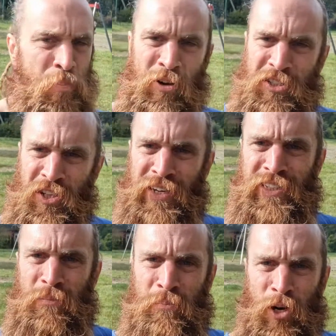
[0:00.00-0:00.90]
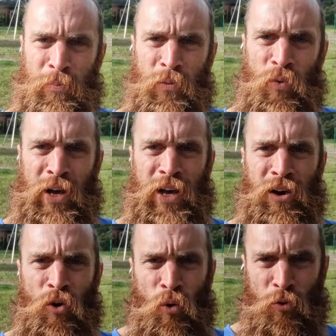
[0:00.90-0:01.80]
exciting moment
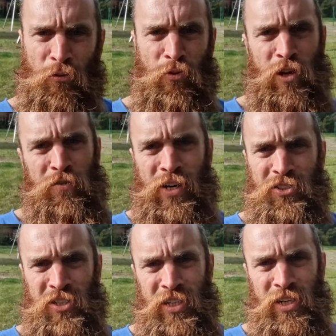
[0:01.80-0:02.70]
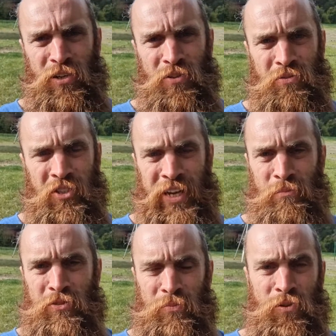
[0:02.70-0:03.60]
where all three of our seagull
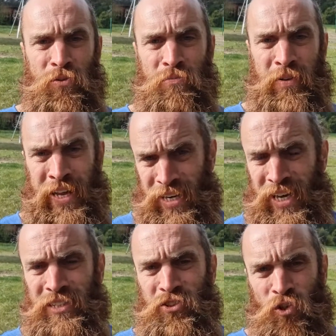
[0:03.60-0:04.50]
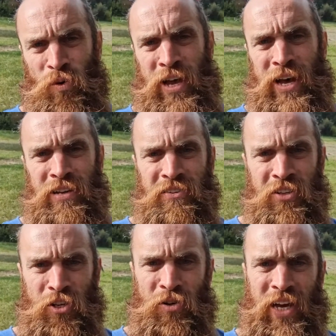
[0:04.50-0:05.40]
teams from all Netherlands, Norway and
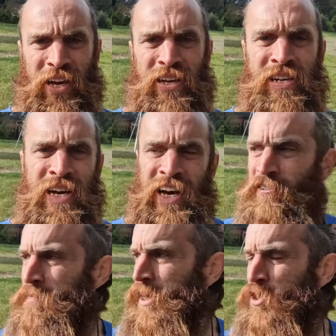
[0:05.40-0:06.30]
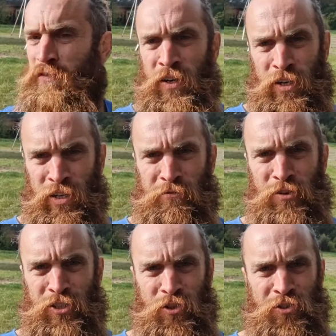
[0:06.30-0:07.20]
the UK have managed to find enough
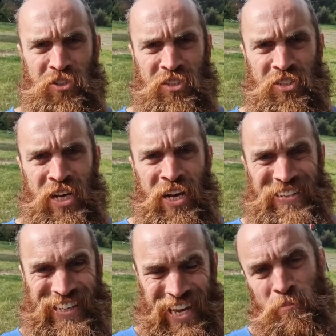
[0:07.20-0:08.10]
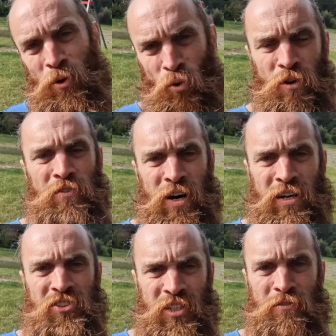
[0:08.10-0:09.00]
resources to keep all of
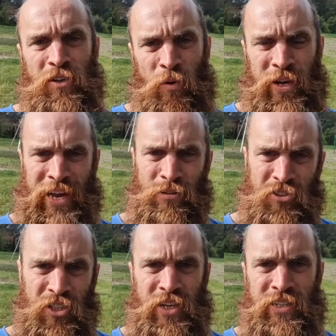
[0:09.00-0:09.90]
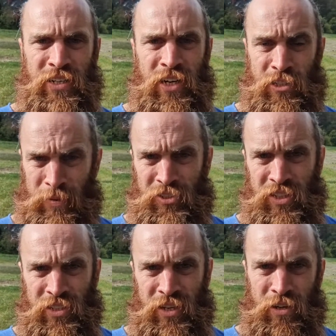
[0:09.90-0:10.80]
our stuff going outside in our
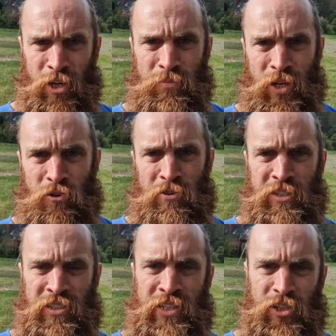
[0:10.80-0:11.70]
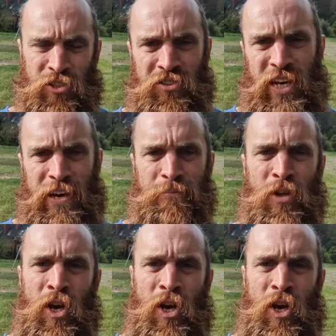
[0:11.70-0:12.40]
domestic, home countries and the issues there,